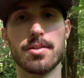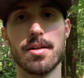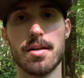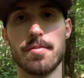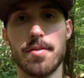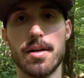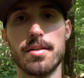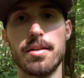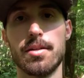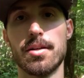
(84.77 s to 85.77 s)
you're not going to find
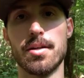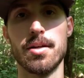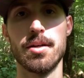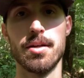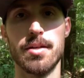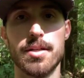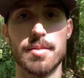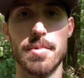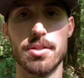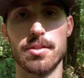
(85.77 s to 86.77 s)
deer,
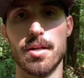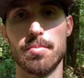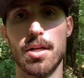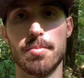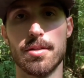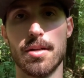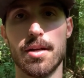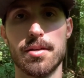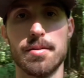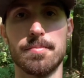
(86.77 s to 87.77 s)
especially on public land.